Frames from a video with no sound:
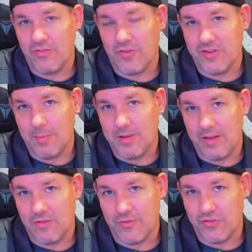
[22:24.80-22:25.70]
for
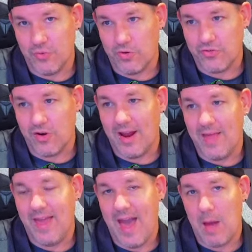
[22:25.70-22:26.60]
subclasses for Sorcerer in
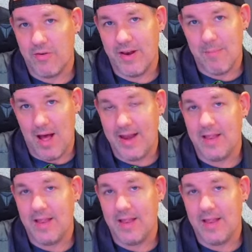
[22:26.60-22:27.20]
the Aberrant Mind